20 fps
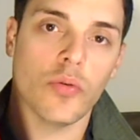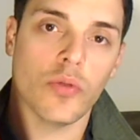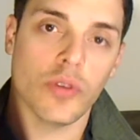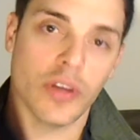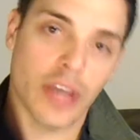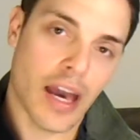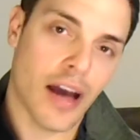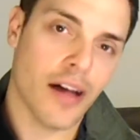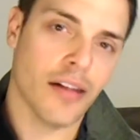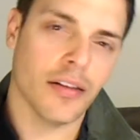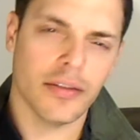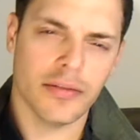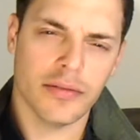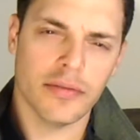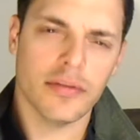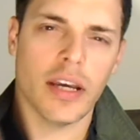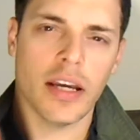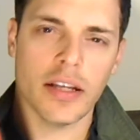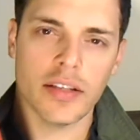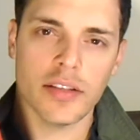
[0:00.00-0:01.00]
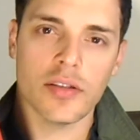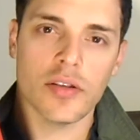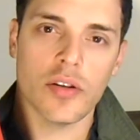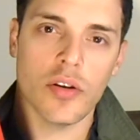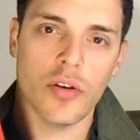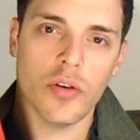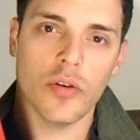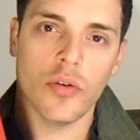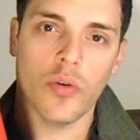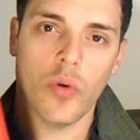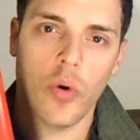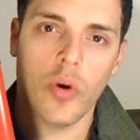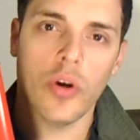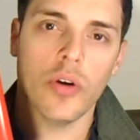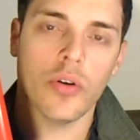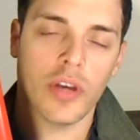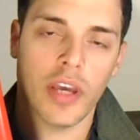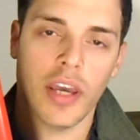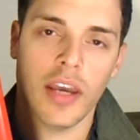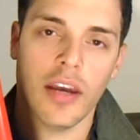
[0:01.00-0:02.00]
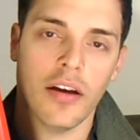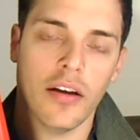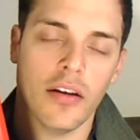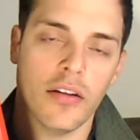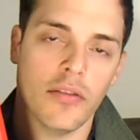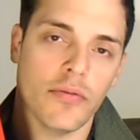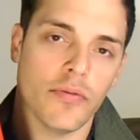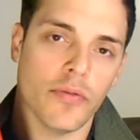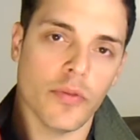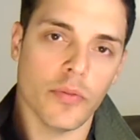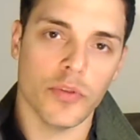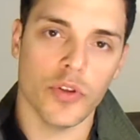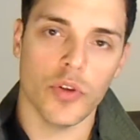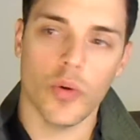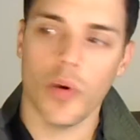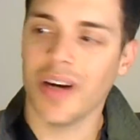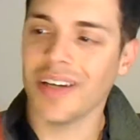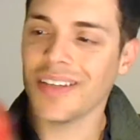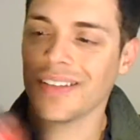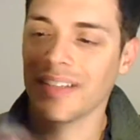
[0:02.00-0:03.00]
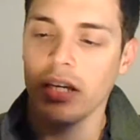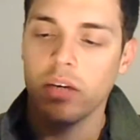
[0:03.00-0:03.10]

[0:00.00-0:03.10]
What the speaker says: gallon Esso oil can from the US,